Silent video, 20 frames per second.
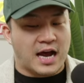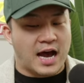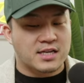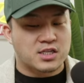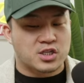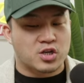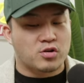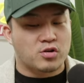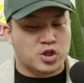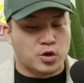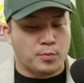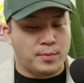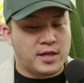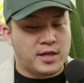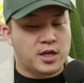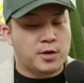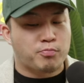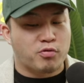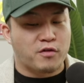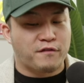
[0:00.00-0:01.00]
I saw so
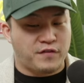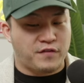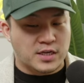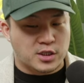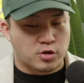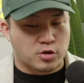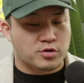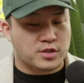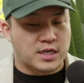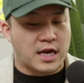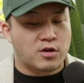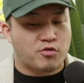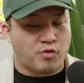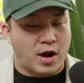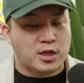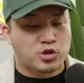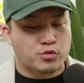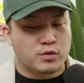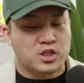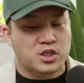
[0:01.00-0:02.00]
many professors and
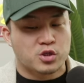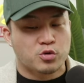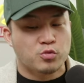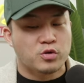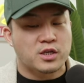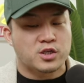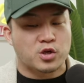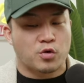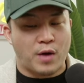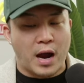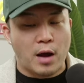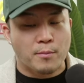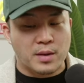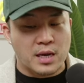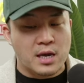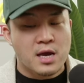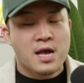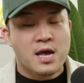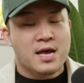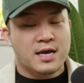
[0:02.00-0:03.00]
graduate students around
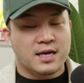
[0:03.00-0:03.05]
me